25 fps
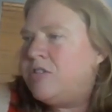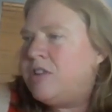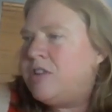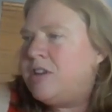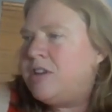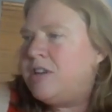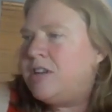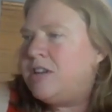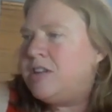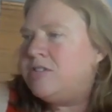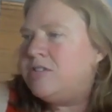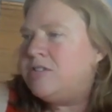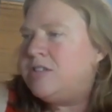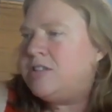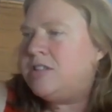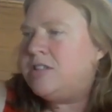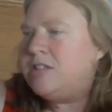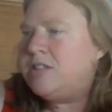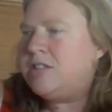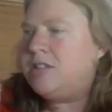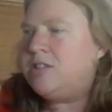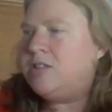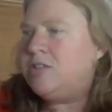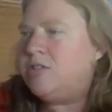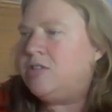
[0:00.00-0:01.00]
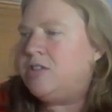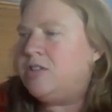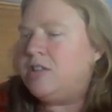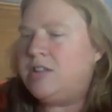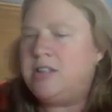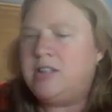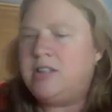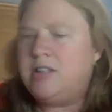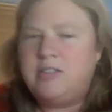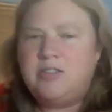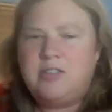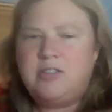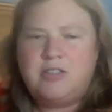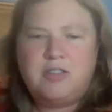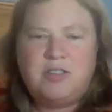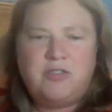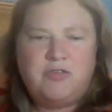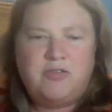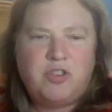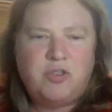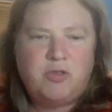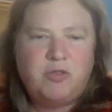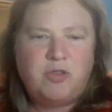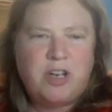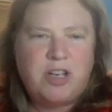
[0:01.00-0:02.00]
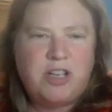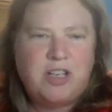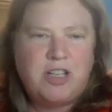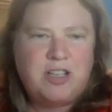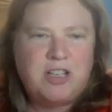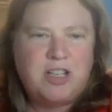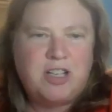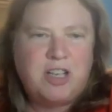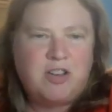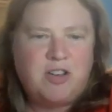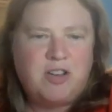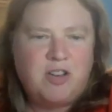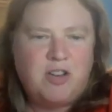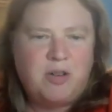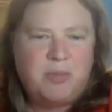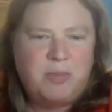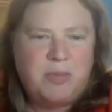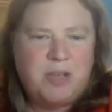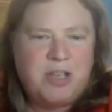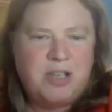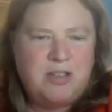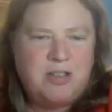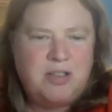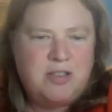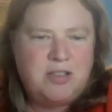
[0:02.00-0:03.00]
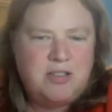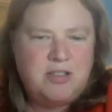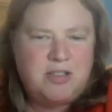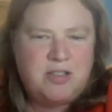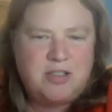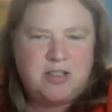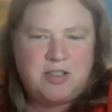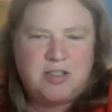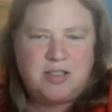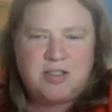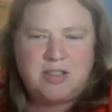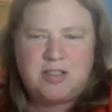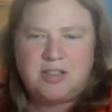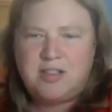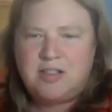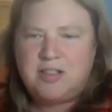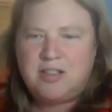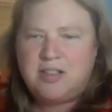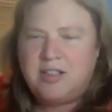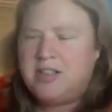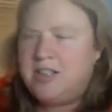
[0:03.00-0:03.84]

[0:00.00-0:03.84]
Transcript: that I can see you guys if you write any comments.